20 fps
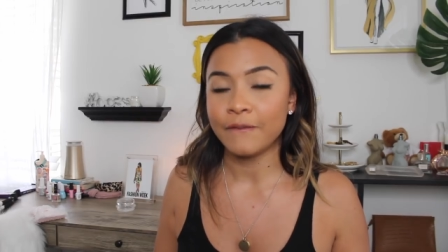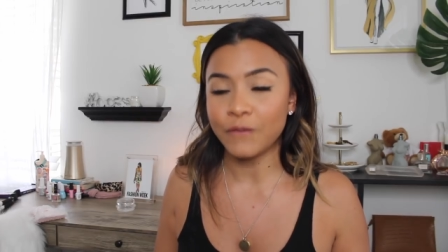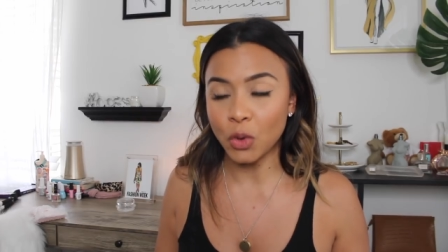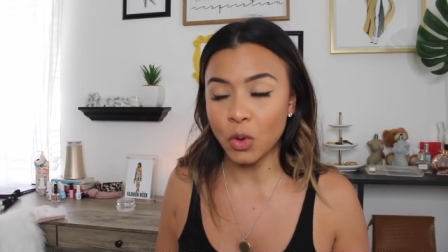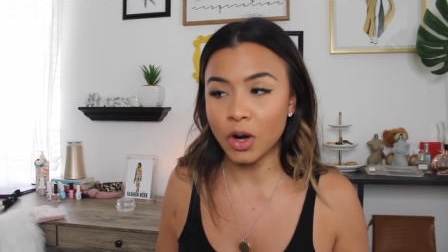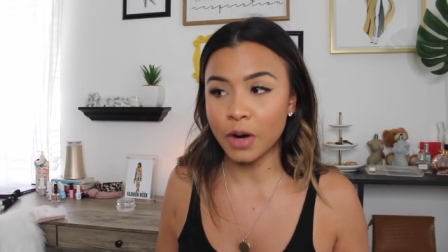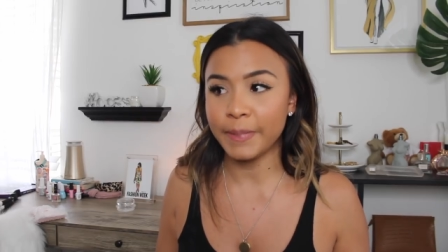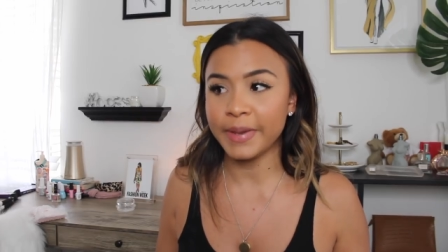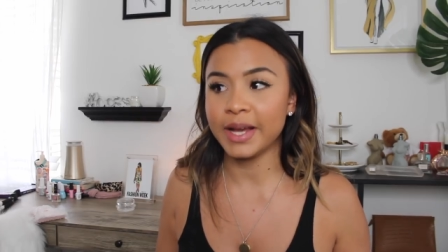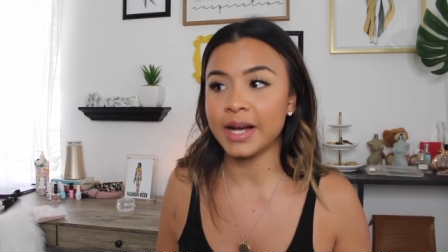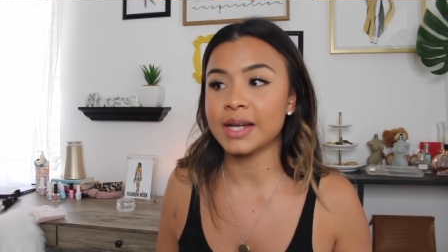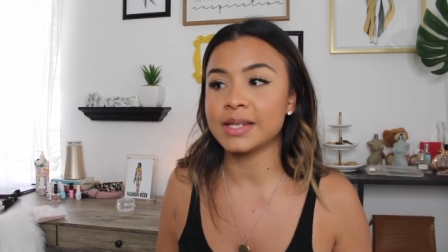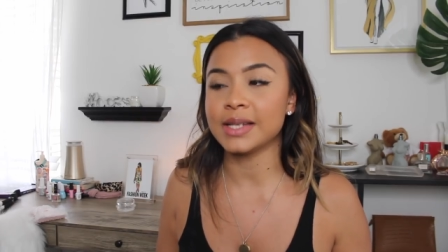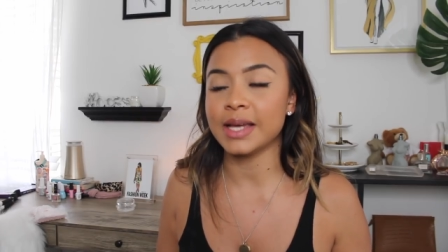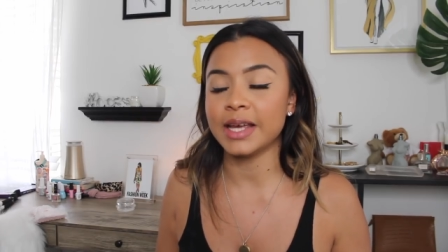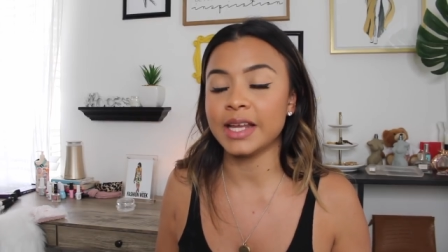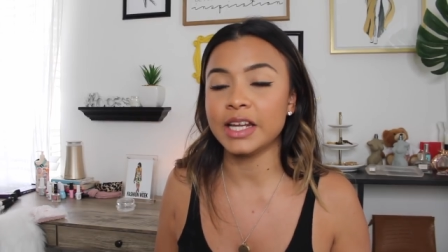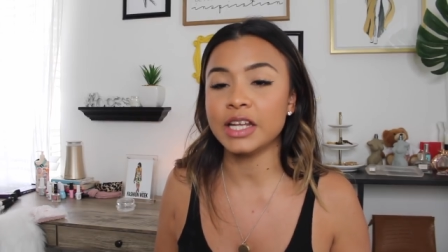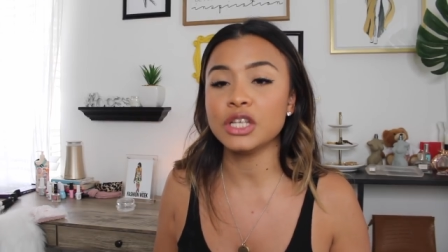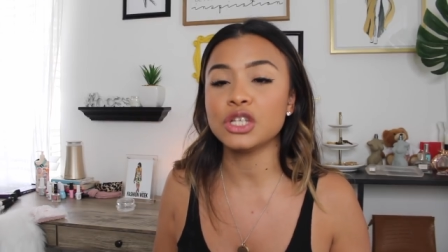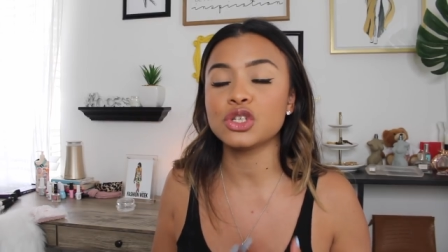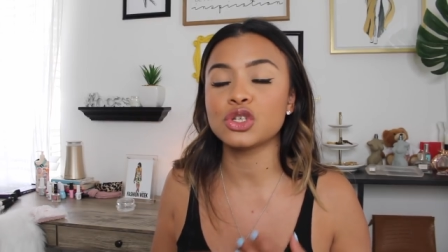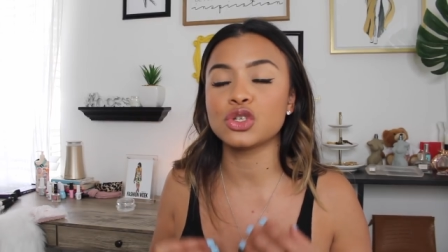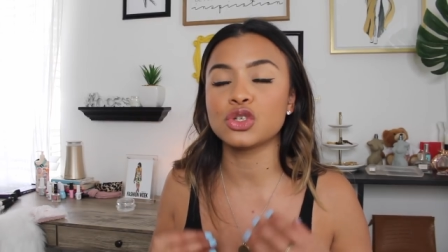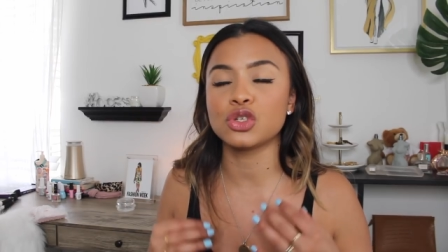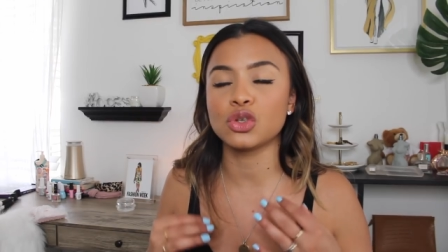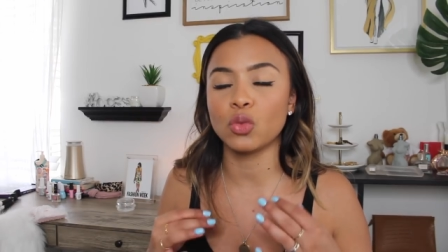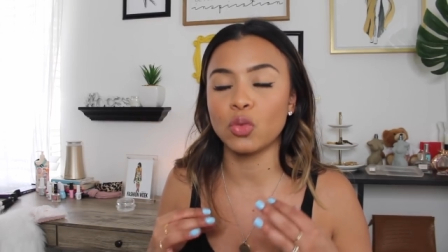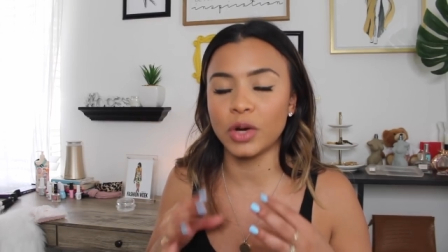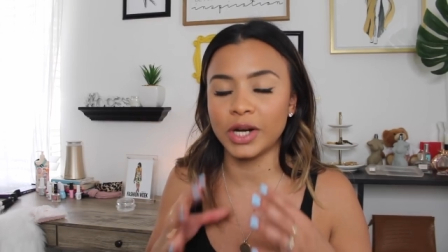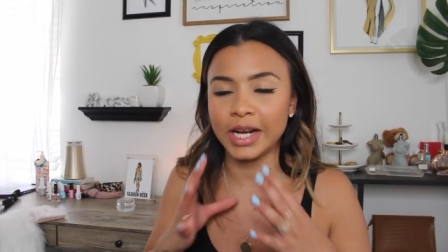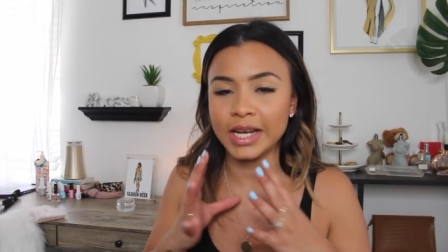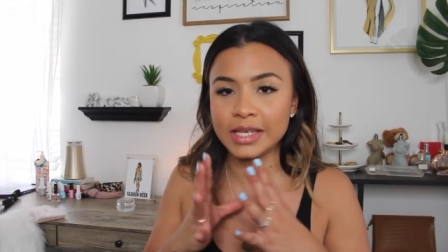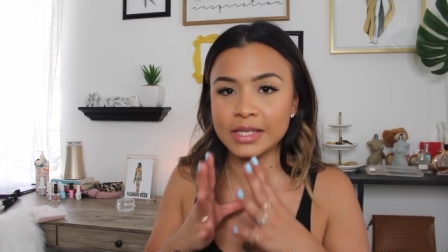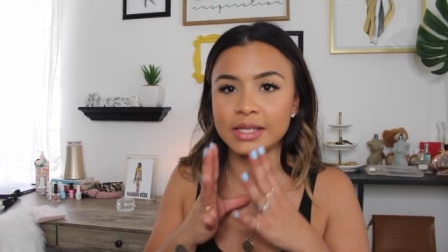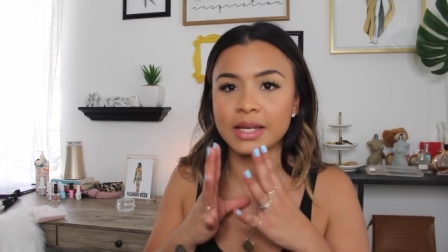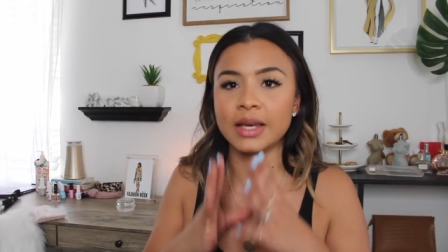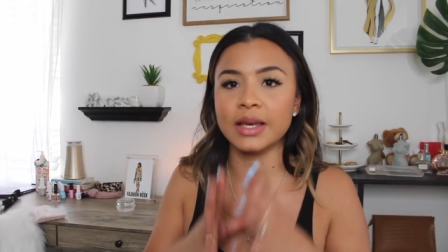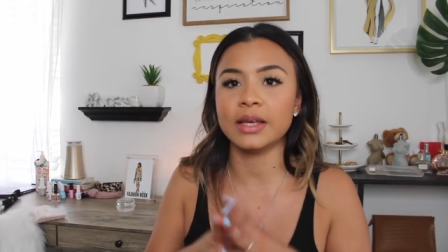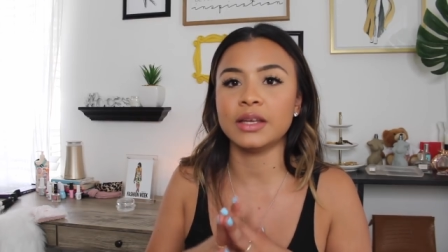for because it is, when I
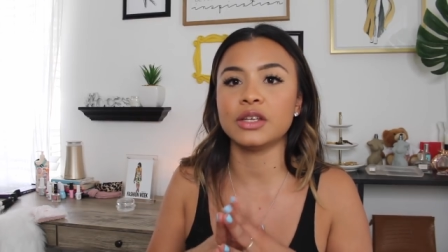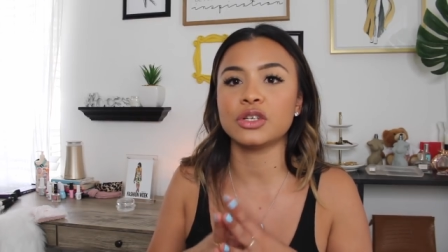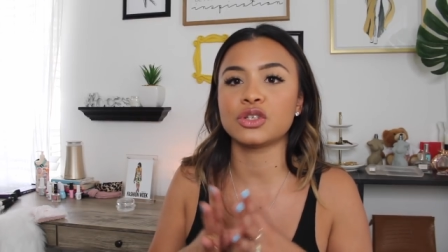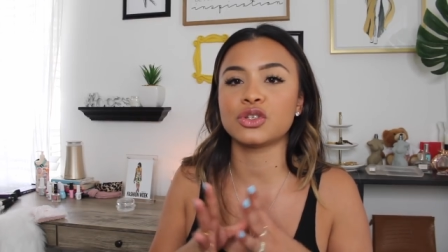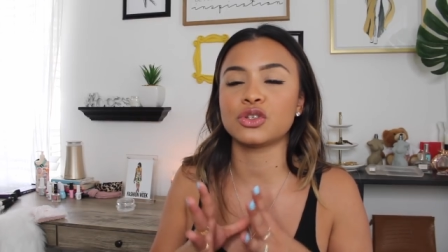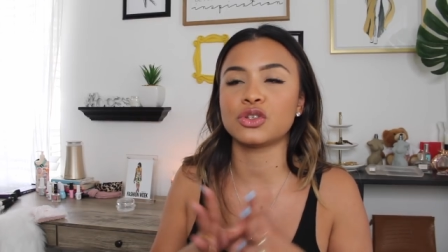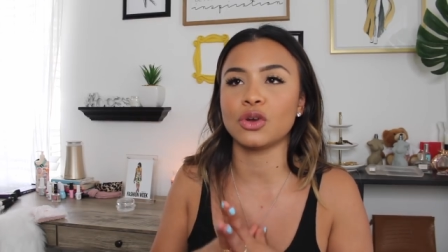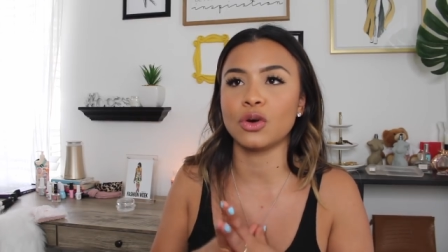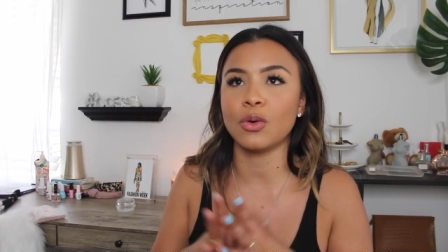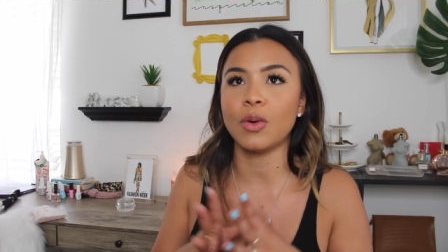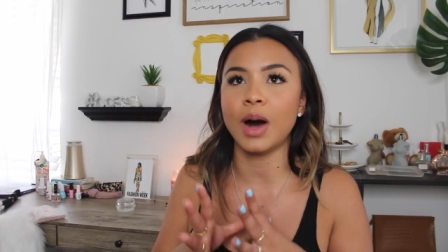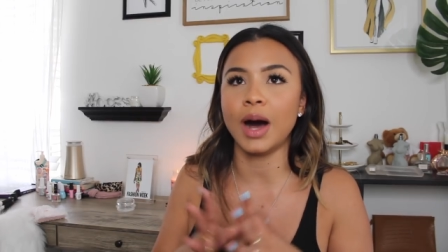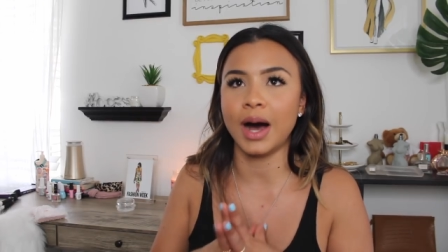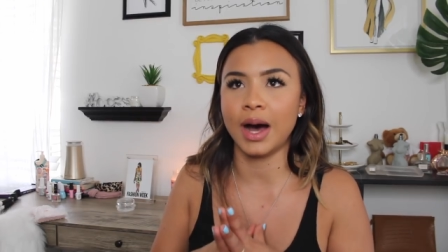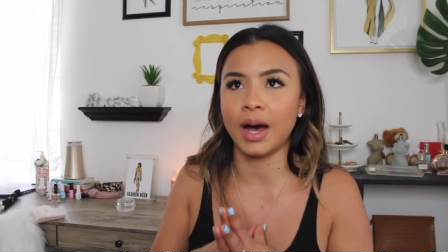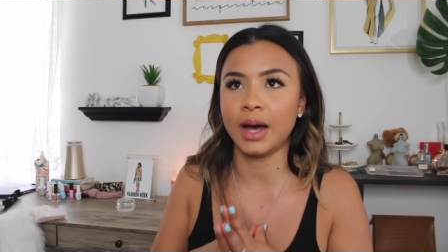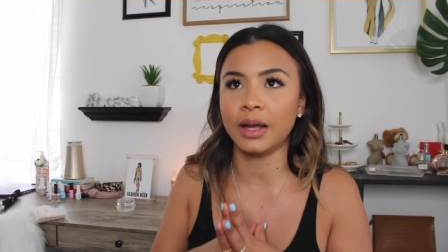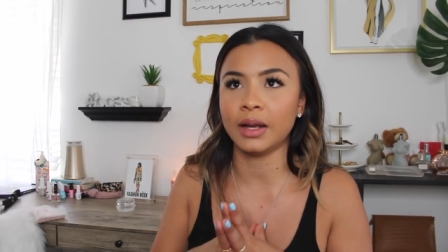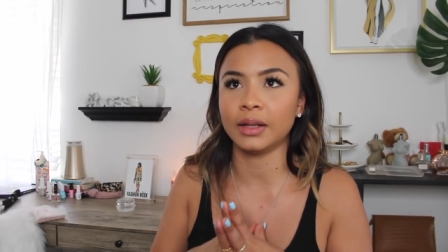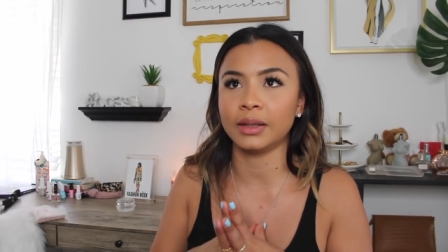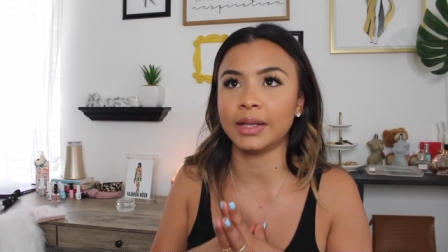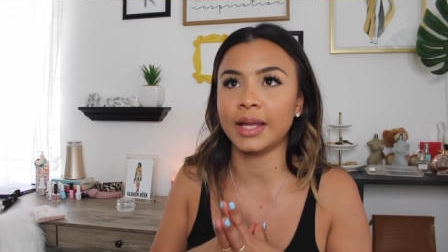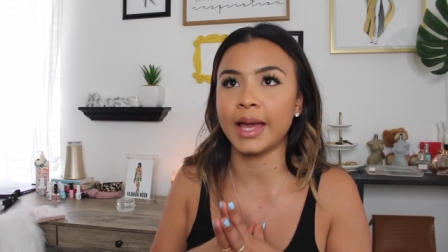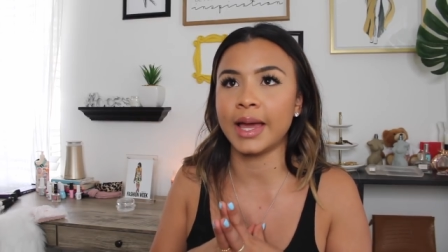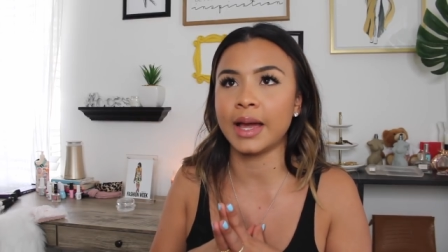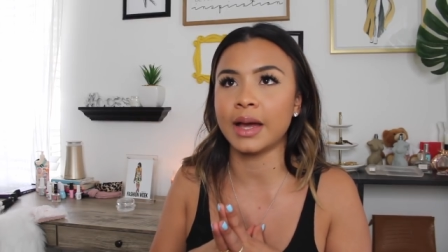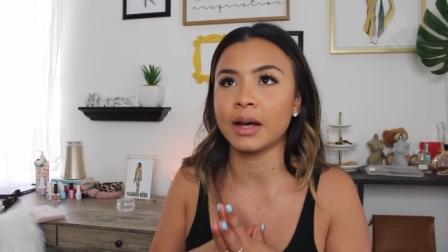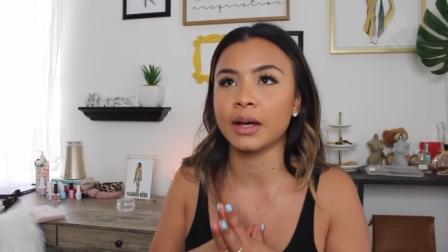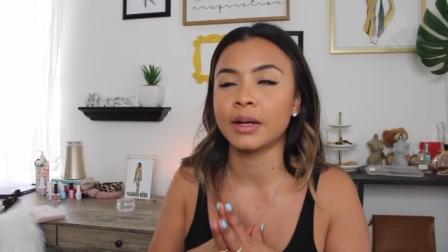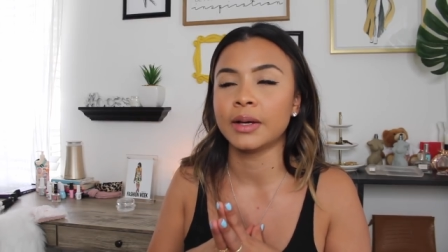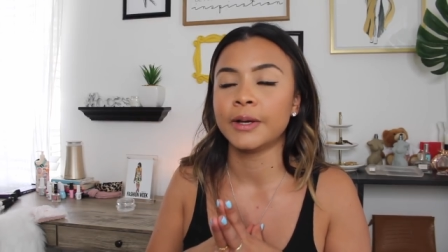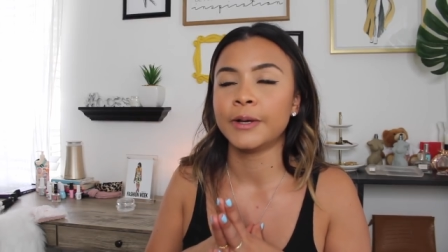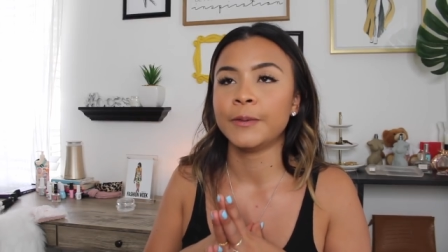say it is so hot, like,